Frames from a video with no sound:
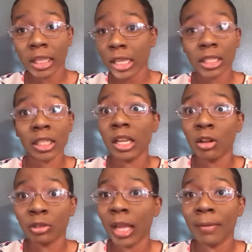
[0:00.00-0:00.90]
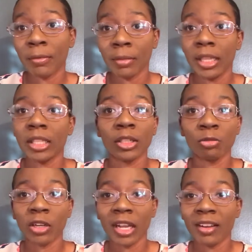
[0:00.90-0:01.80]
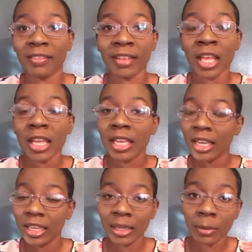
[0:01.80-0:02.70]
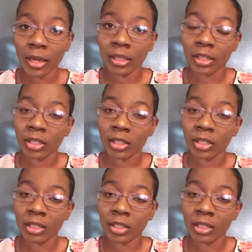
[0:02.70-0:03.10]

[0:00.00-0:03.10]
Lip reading: It takes a long time for me to run out of any products.